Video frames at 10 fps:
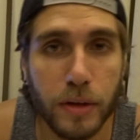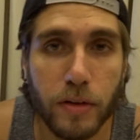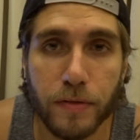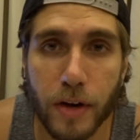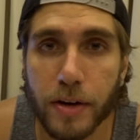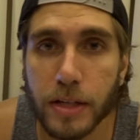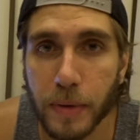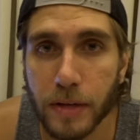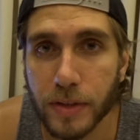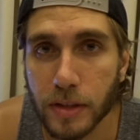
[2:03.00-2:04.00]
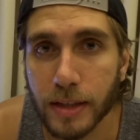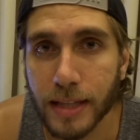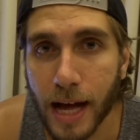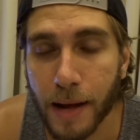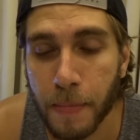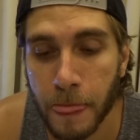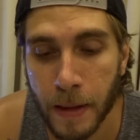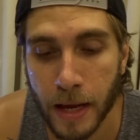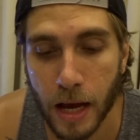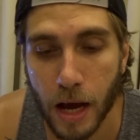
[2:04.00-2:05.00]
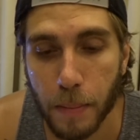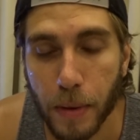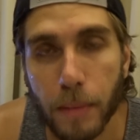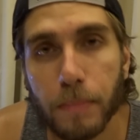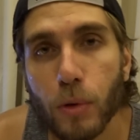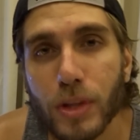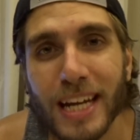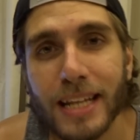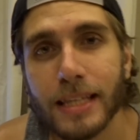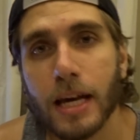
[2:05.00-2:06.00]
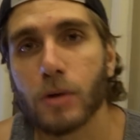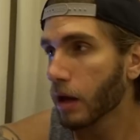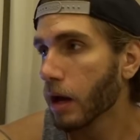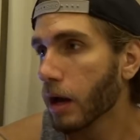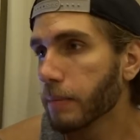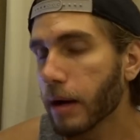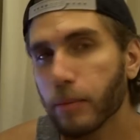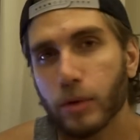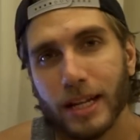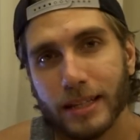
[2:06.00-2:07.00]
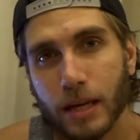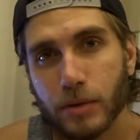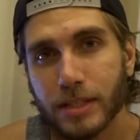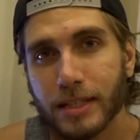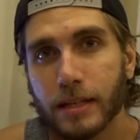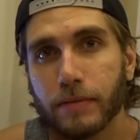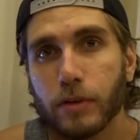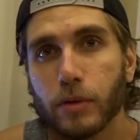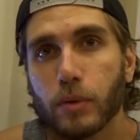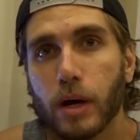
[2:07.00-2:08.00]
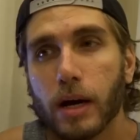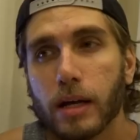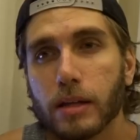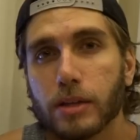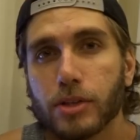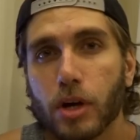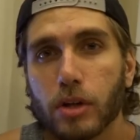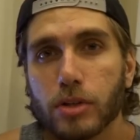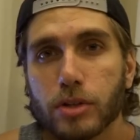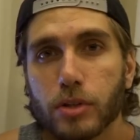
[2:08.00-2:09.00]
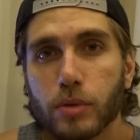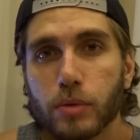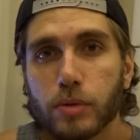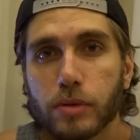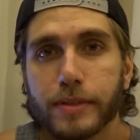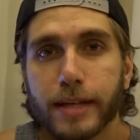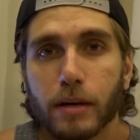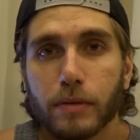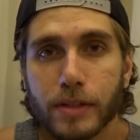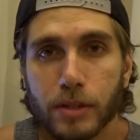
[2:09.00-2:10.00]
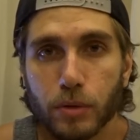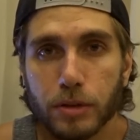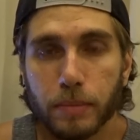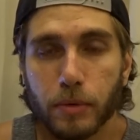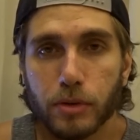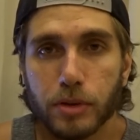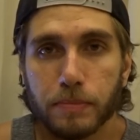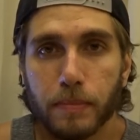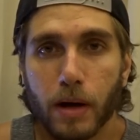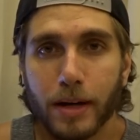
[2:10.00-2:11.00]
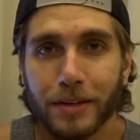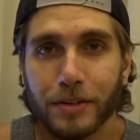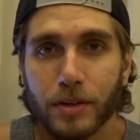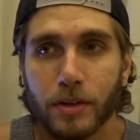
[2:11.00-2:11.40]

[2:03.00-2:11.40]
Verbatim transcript: there are various benefits like that. But more than anything else, it's going to give you the chance to sort of delve into your subconscious mind,